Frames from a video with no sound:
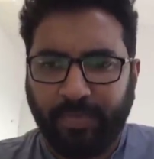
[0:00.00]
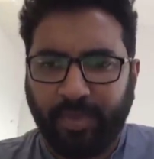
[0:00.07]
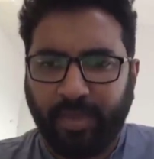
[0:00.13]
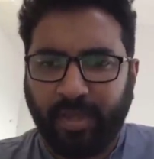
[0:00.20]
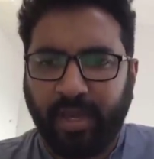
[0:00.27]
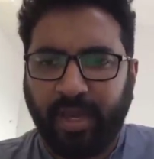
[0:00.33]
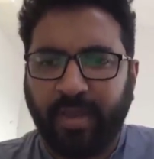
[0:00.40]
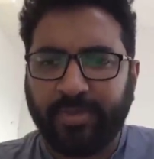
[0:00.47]

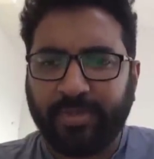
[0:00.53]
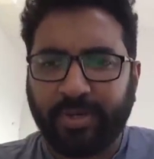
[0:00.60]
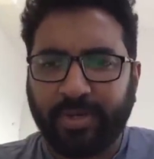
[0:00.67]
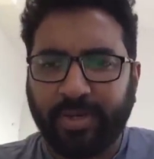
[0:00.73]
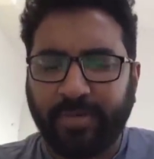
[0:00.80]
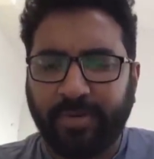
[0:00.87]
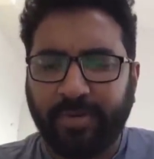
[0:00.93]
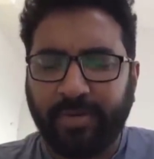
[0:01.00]
I was talking
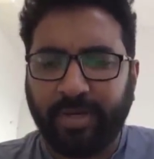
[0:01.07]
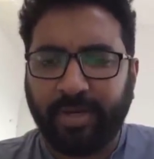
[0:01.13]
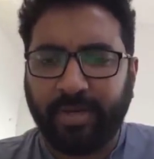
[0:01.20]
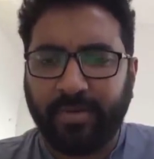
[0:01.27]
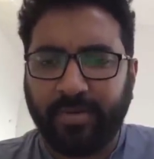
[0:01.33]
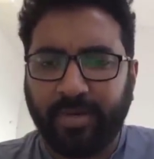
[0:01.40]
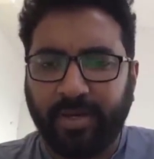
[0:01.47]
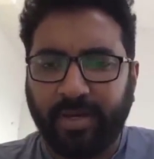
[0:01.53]
about, uh,
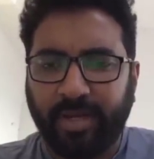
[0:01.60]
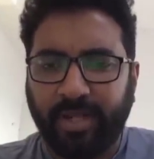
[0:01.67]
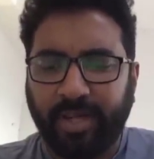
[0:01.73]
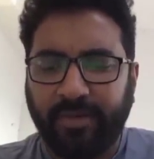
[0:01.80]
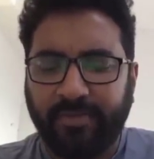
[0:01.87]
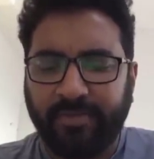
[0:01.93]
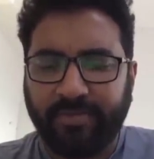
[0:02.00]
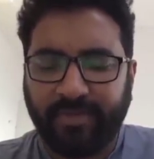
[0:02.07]
uh, Del,
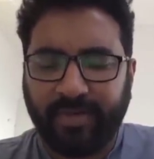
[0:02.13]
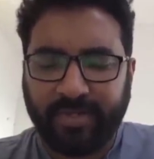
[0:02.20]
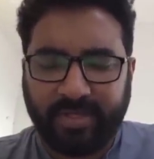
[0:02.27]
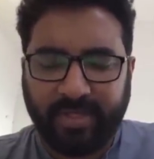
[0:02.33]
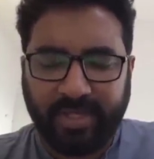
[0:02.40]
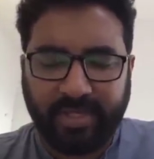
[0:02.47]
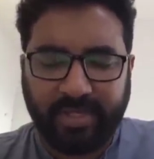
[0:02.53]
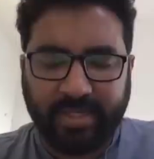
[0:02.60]
I was
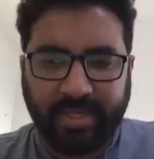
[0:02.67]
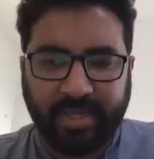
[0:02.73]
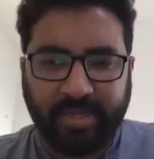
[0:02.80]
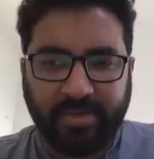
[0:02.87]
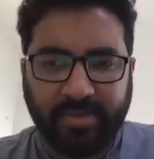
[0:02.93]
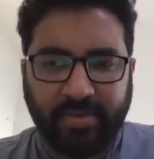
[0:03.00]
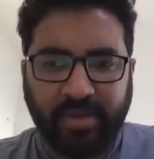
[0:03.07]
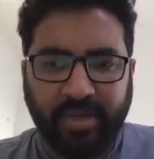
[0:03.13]

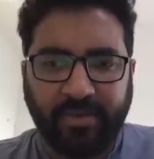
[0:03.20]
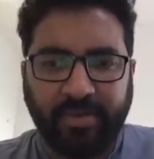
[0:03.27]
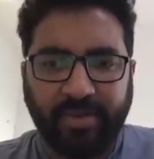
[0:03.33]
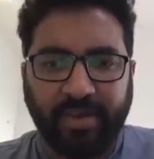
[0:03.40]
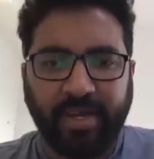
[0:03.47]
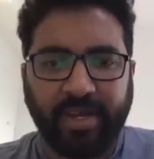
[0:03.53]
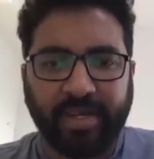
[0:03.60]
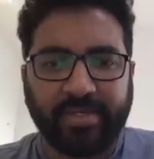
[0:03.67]
suggesting to
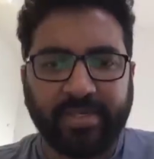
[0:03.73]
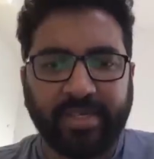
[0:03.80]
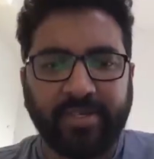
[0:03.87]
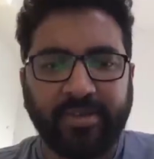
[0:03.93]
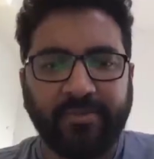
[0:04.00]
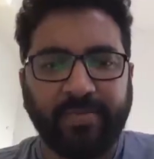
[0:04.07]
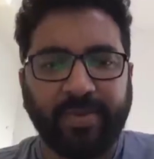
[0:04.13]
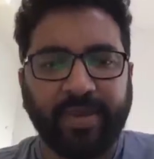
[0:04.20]
refer essays
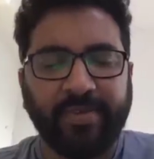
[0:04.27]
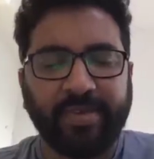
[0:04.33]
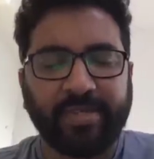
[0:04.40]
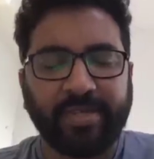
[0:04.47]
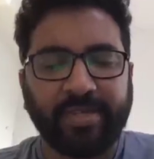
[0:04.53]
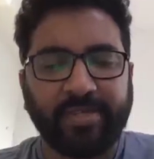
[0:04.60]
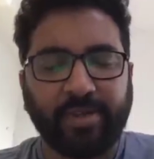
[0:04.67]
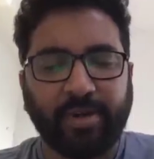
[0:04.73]
of
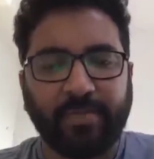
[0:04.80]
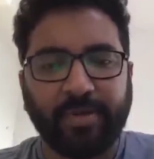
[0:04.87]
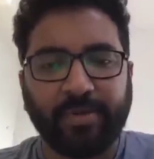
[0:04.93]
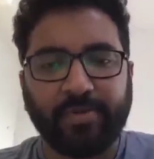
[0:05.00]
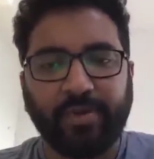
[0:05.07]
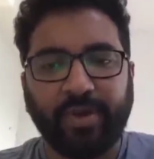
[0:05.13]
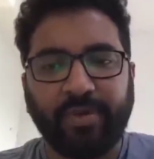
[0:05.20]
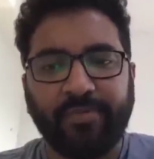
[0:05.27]
previous year's toppers
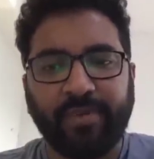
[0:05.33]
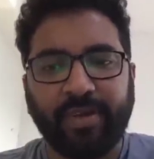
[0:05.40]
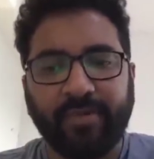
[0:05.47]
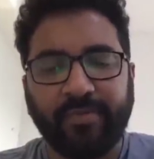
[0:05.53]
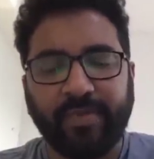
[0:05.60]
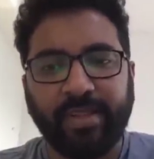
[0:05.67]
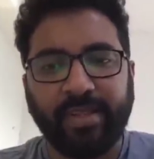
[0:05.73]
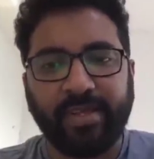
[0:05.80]
who have done
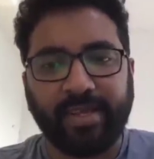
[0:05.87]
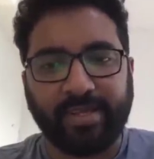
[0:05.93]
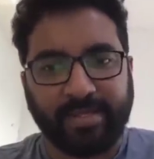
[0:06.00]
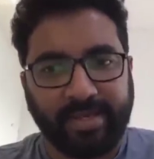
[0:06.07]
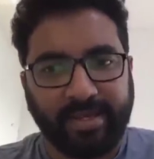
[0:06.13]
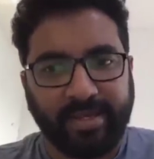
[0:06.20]
well in essay.